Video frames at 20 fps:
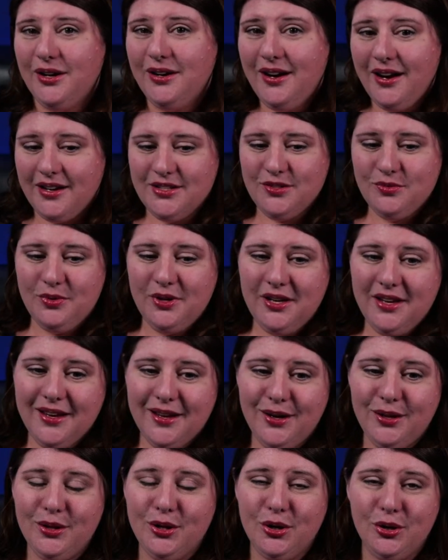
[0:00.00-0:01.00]
as we get a
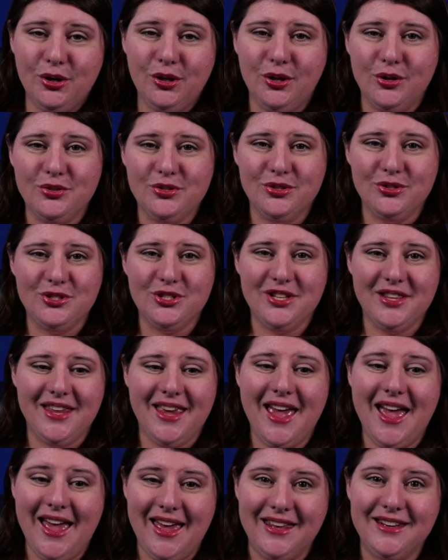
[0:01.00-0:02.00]
little closer to the
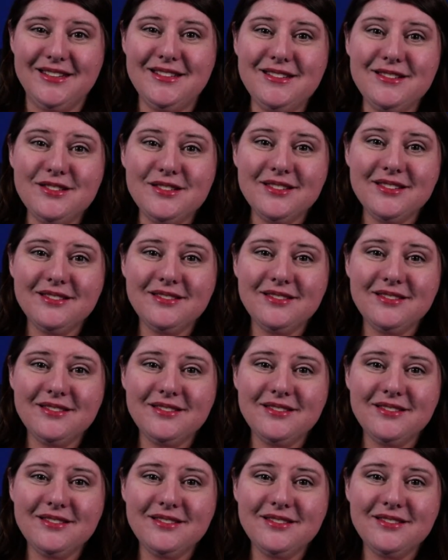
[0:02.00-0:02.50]
end.